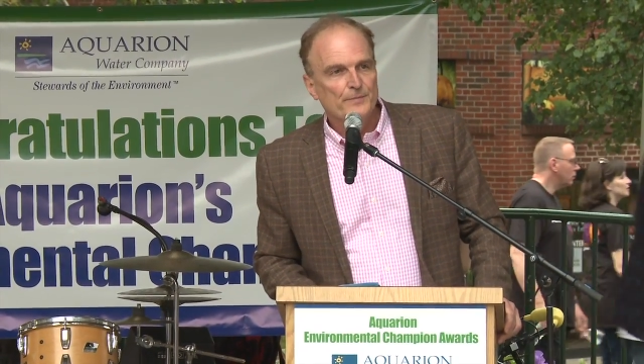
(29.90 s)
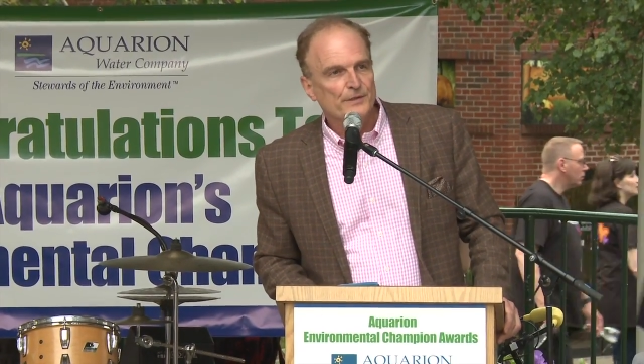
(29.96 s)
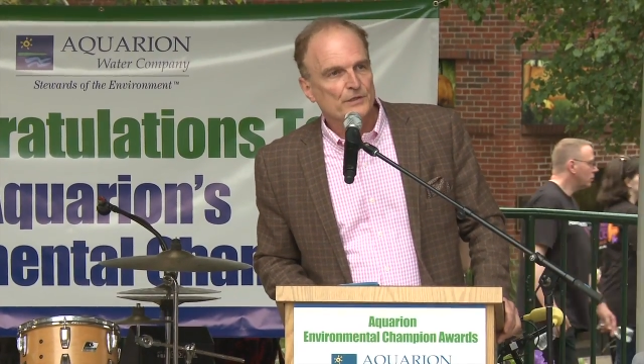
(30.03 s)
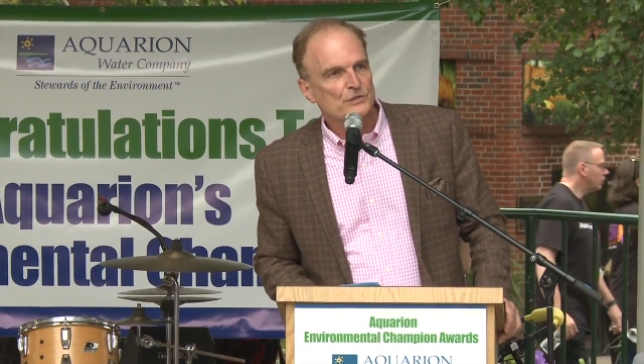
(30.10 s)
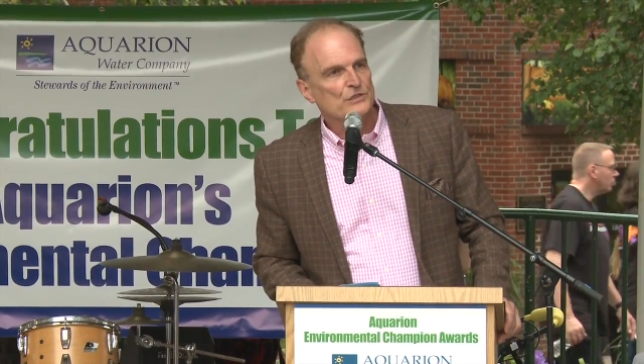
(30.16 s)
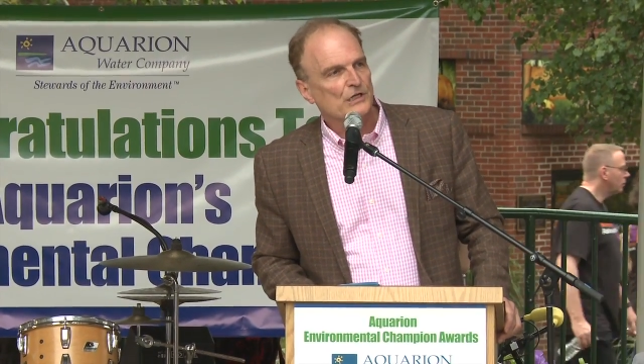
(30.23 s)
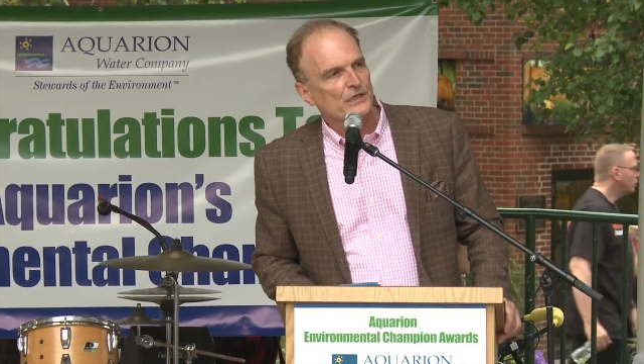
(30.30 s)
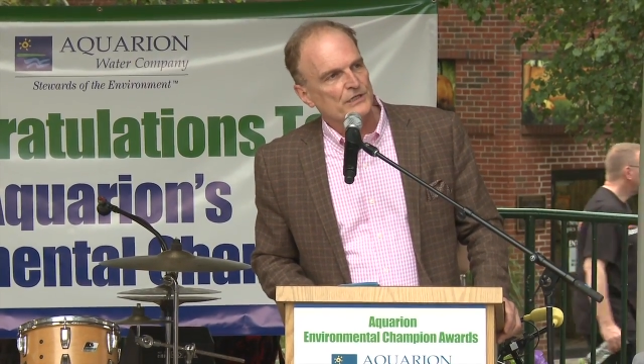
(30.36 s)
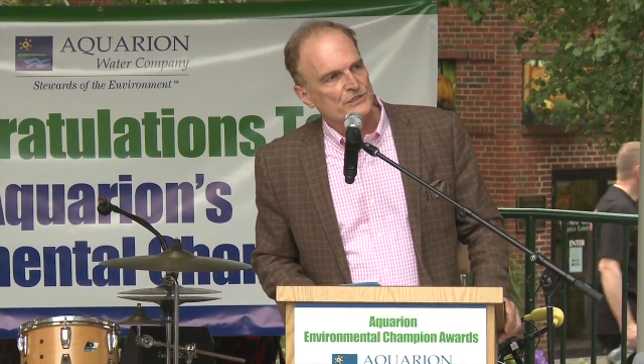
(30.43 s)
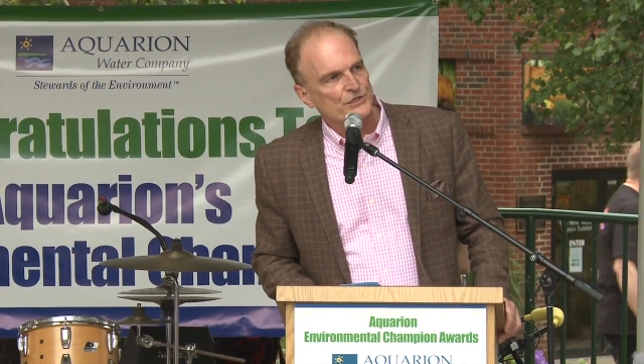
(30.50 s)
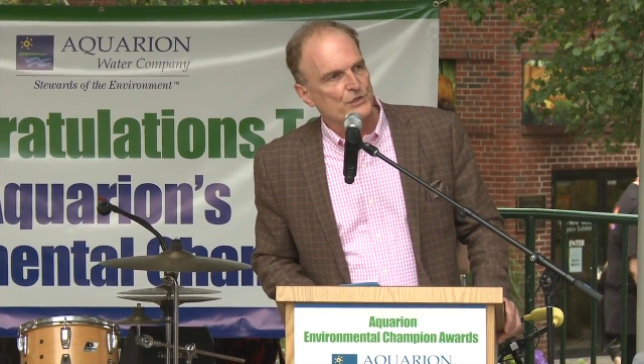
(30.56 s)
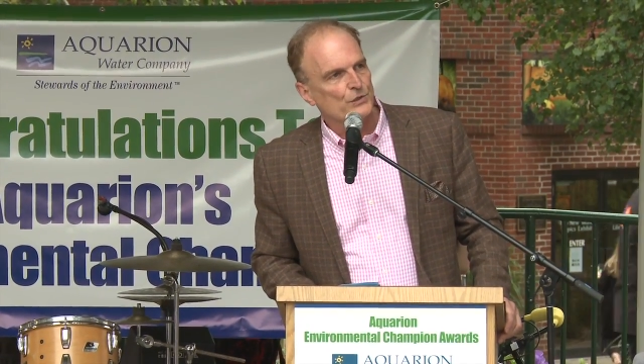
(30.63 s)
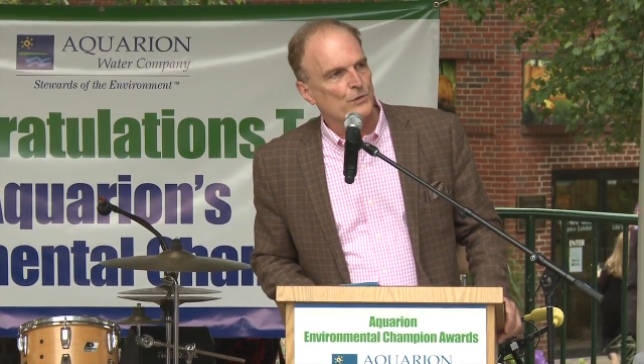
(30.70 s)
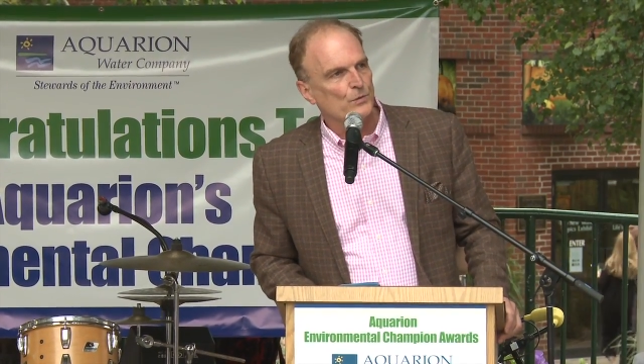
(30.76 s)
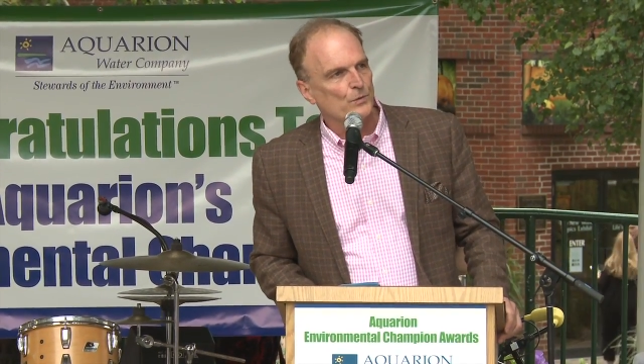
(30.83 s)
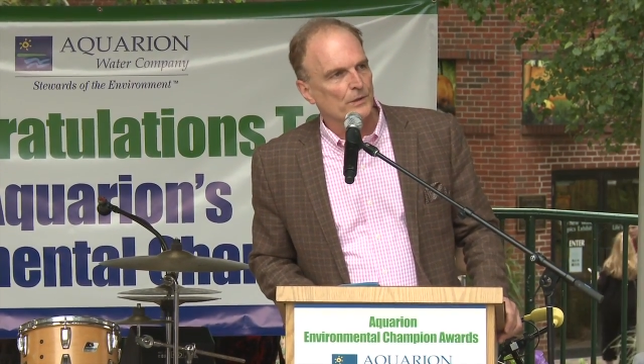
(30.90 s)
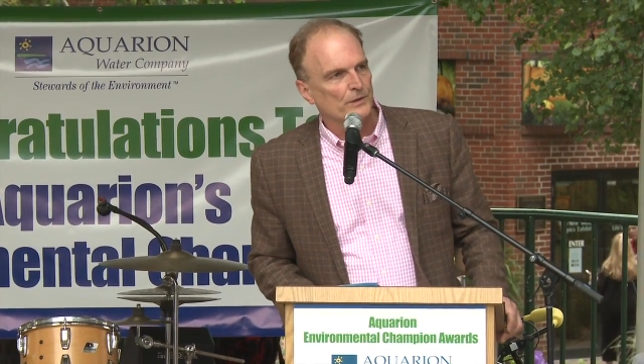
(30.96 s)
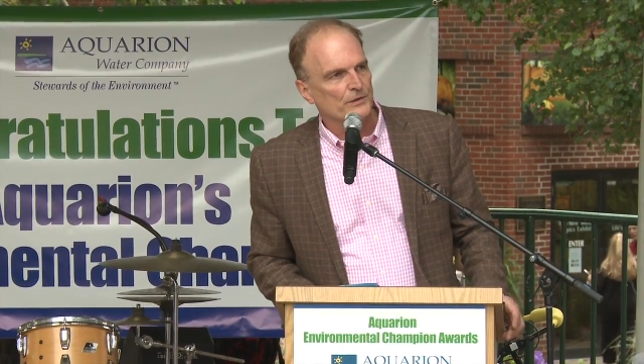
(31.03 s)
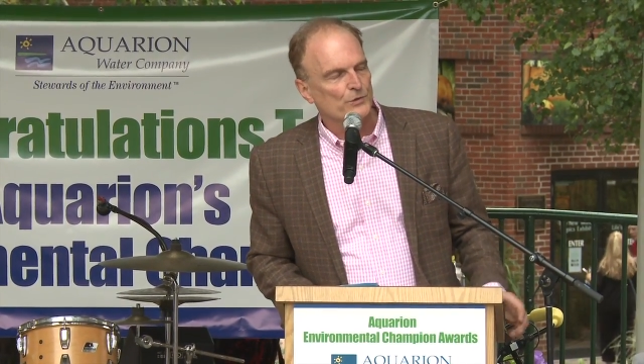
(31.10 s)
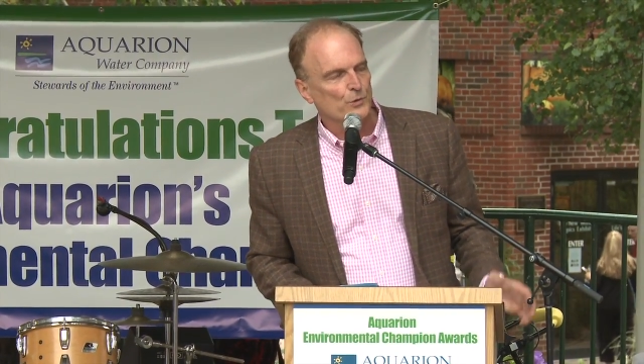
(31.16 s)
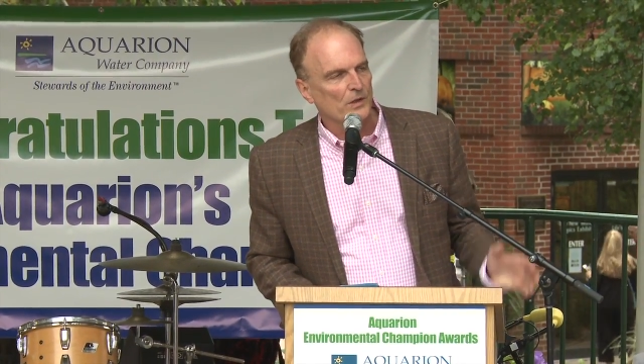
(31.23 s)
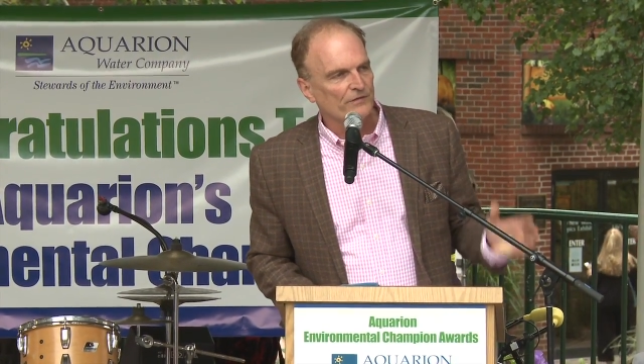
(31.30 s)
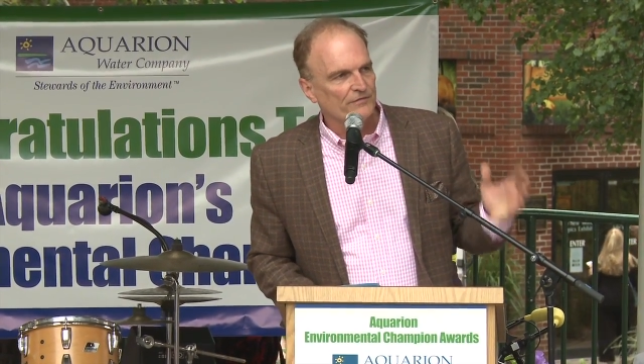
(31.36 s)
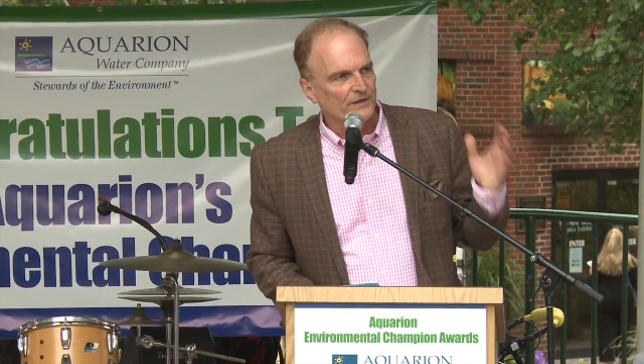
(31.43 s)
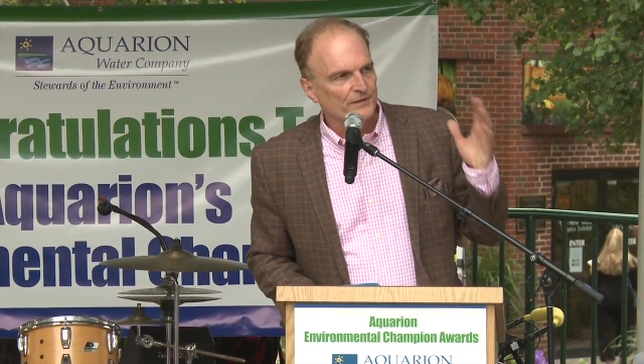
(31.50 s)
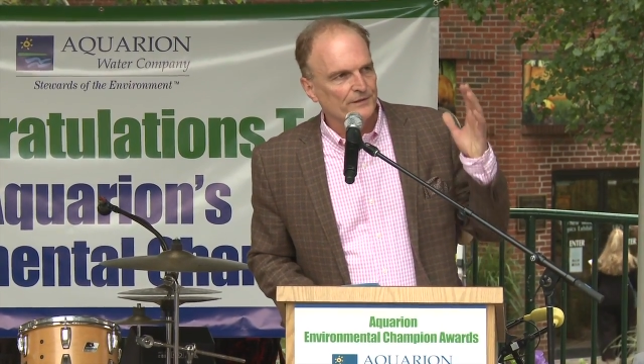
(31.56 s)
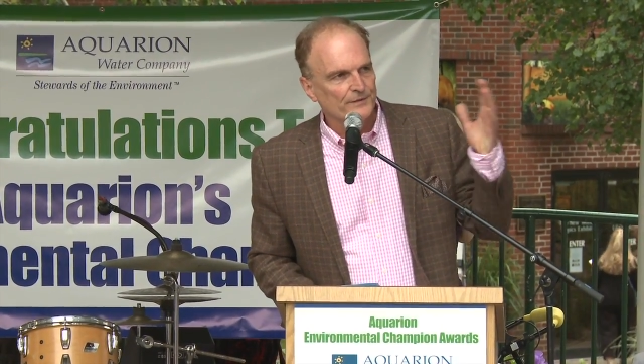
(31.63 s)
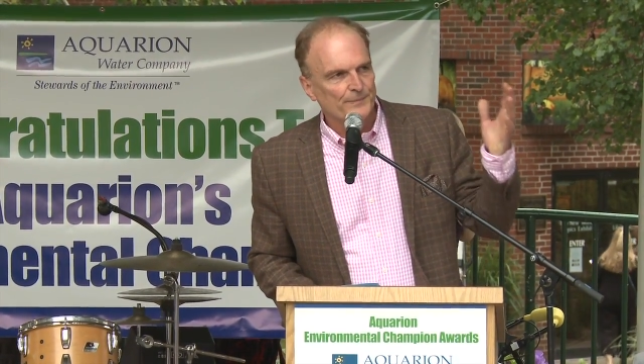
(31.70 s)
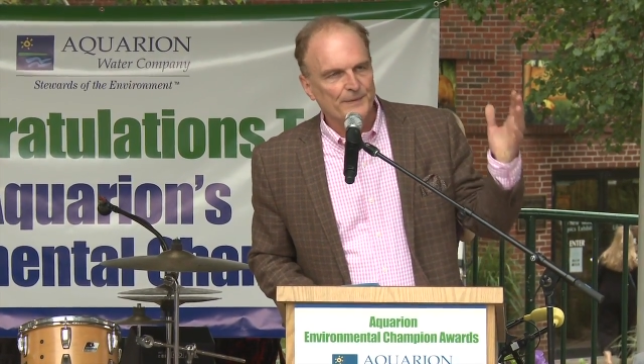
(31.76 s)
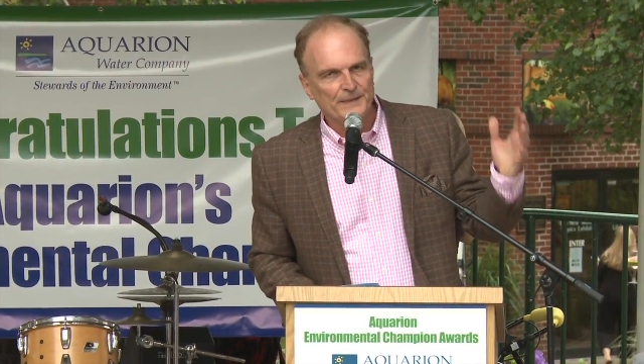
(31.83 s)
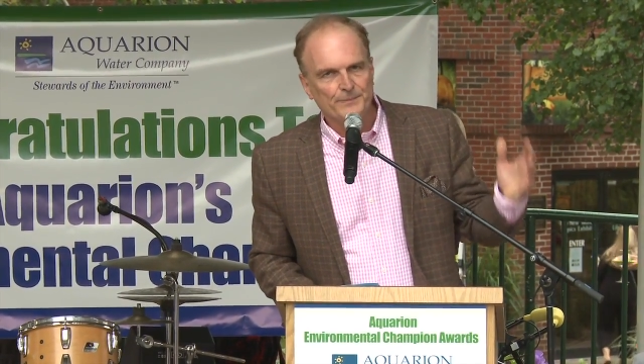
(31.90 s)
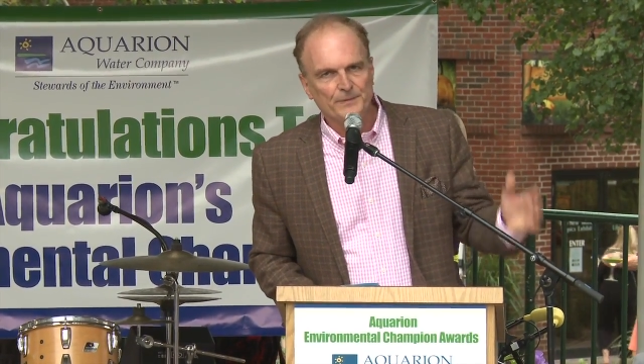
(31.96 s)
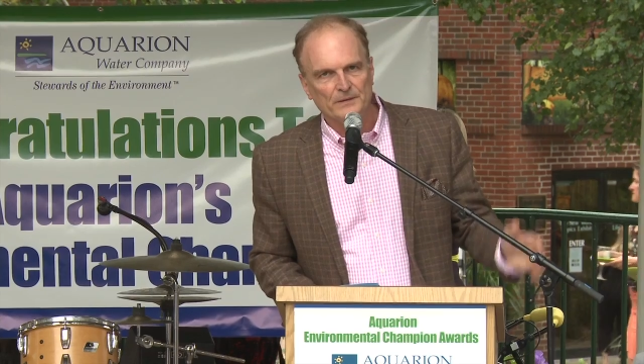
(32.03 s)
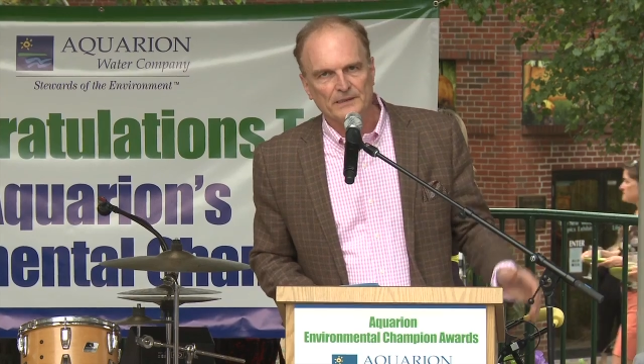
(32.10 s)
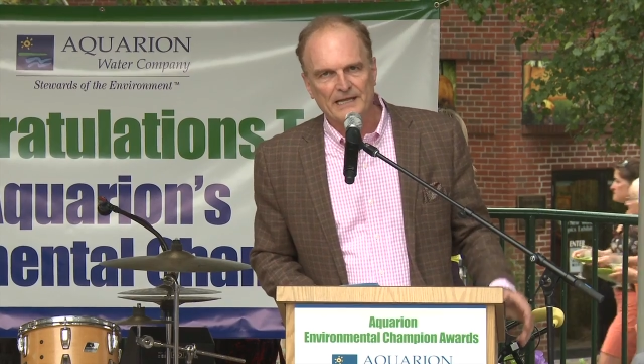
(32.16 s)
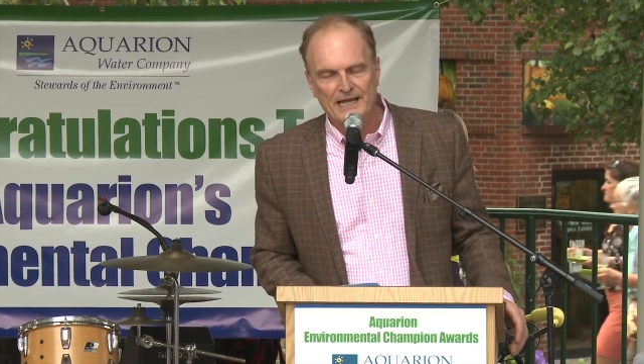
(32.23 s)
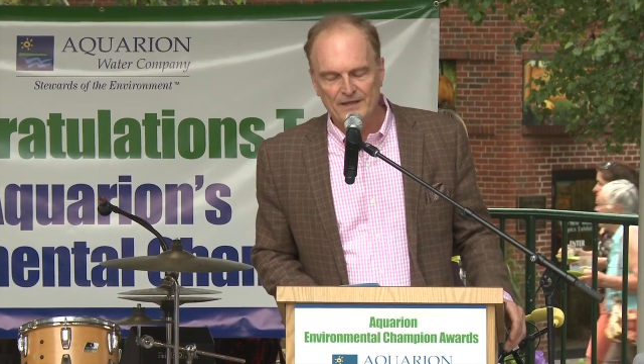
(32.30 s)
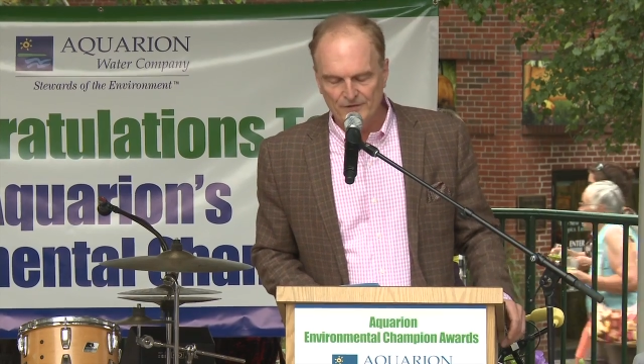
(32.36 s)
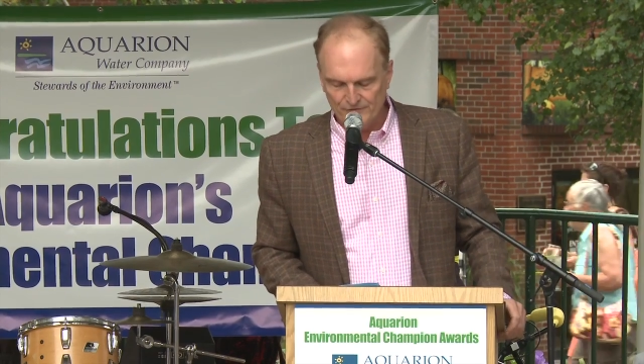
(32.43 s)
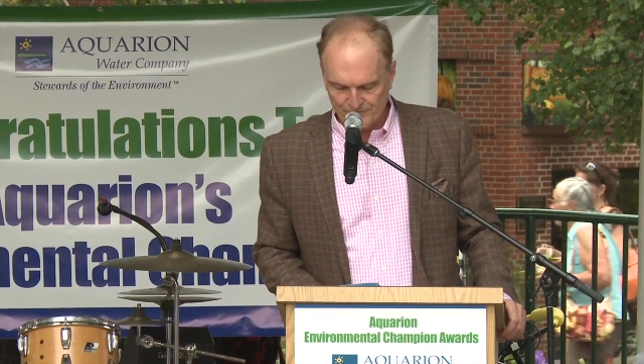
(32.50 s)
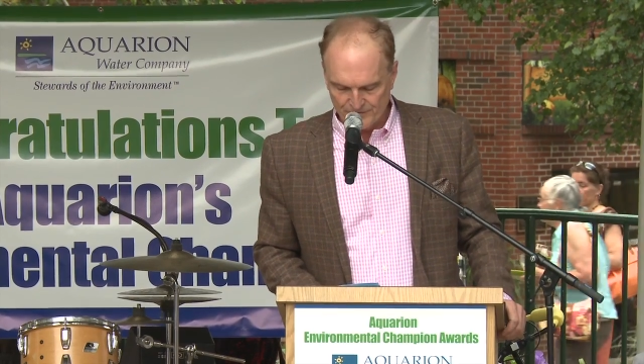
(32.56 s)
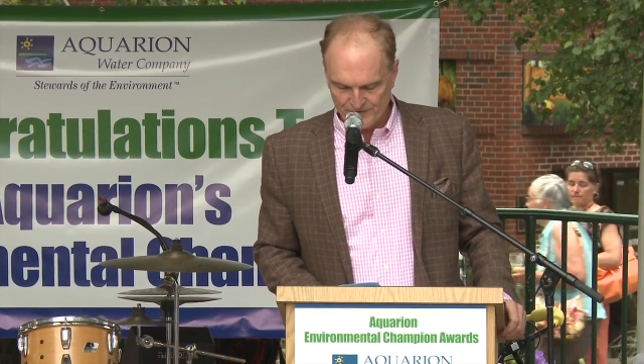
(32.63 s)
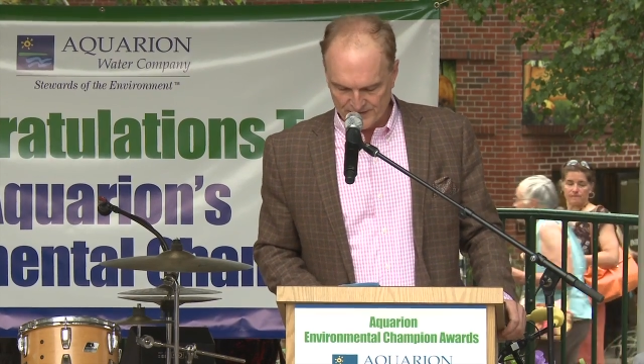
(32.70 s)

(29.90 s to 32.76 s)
Beardsley Zoo where 1,200 people gather for